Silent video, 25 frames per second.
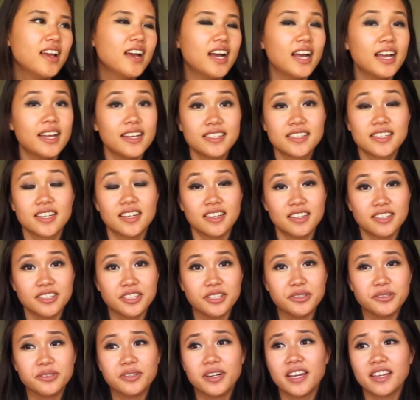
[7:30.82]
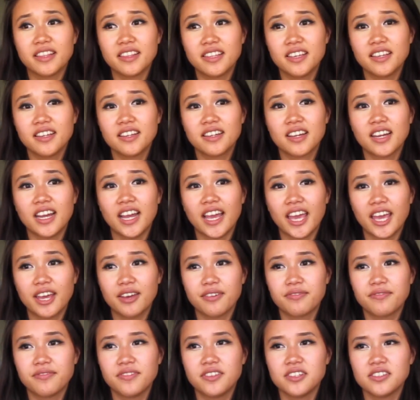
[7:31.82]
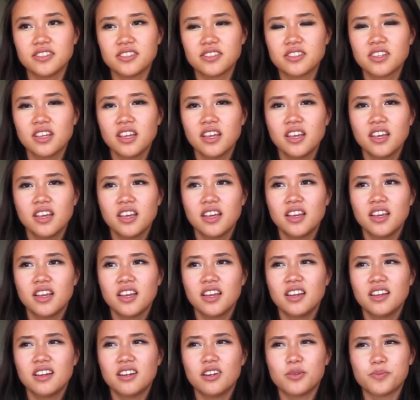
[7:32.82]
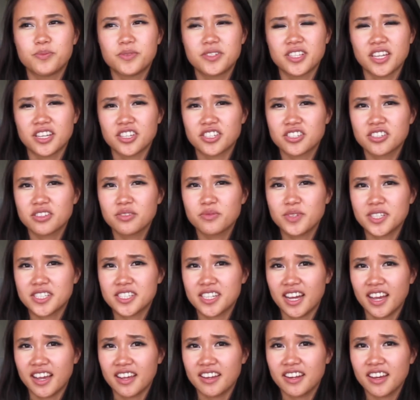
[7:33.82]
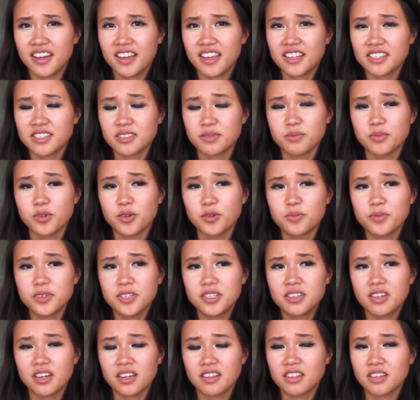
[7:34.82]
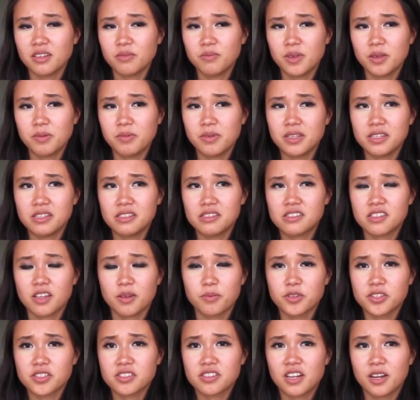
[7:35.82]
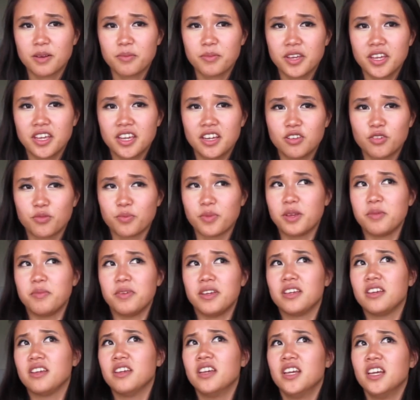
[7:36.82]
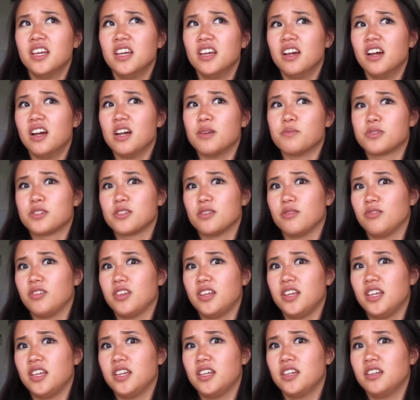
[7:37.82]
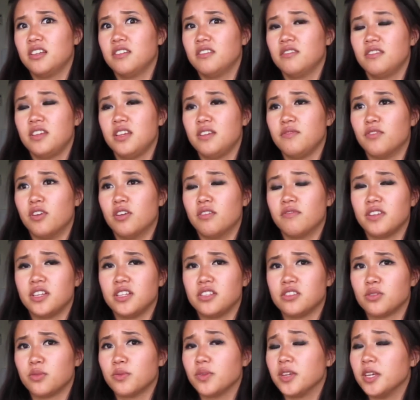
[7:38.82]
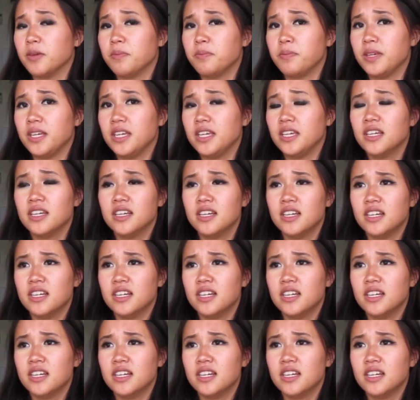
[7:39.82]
I tell you, I think I have this obsession with tie-dye at the moment. I think maybe summer's coming, or maybe I'm slowly evolving into a hippie.